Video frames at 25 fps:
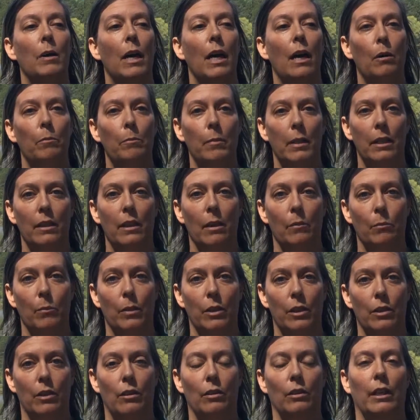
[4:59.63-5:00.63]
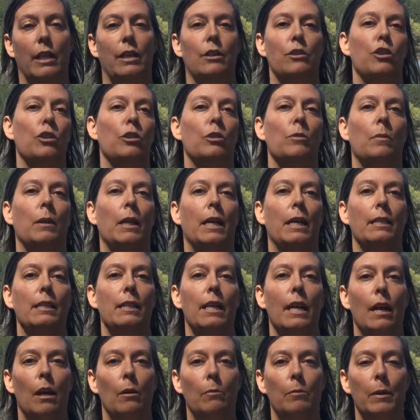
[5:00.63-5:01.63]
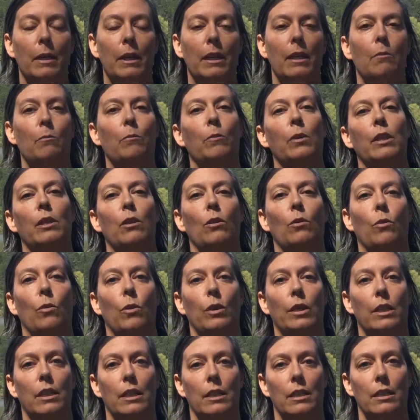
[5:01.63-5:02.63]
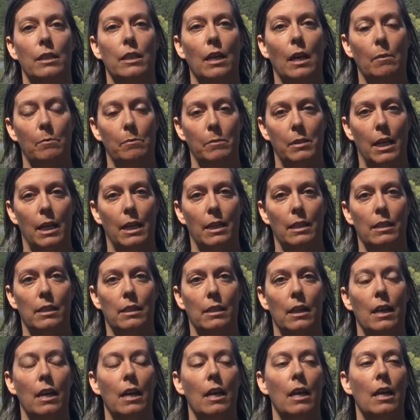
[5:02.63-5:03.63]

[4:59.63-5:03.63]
helping them with their land use plans, helping them with their ordinance updates.